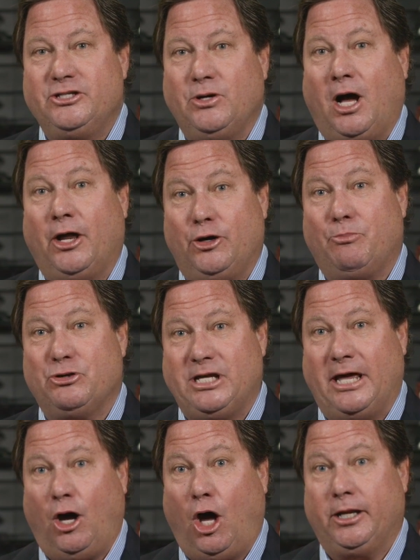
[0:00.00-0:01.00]
to
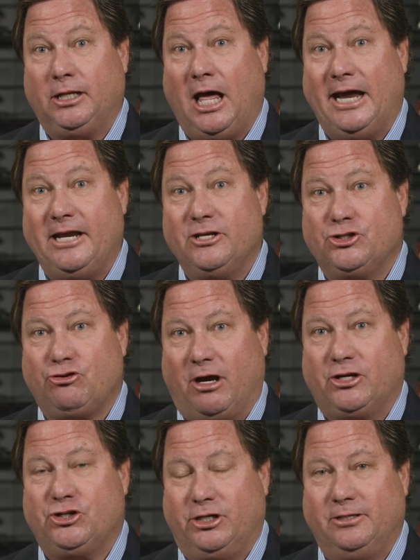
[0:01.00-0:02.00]
100% online
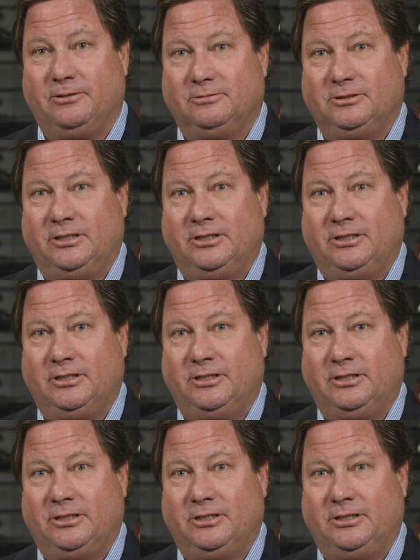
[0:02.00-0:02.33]
instruction.